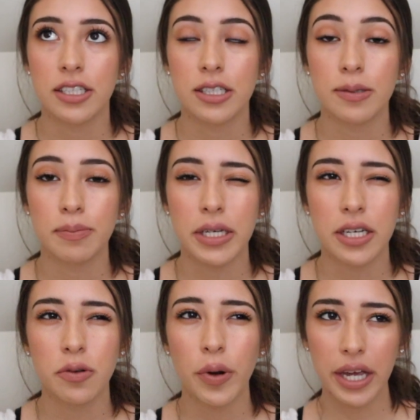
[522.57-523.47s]

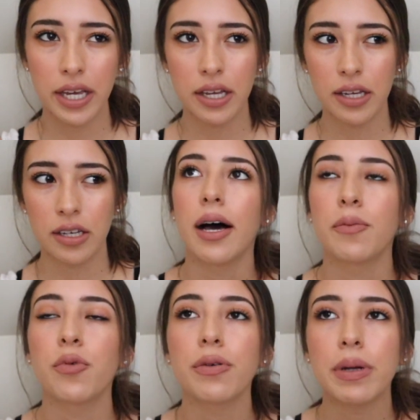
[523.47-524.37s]
Speedway
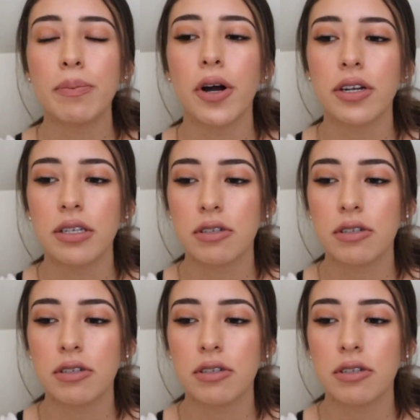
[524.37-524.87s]
where we parked.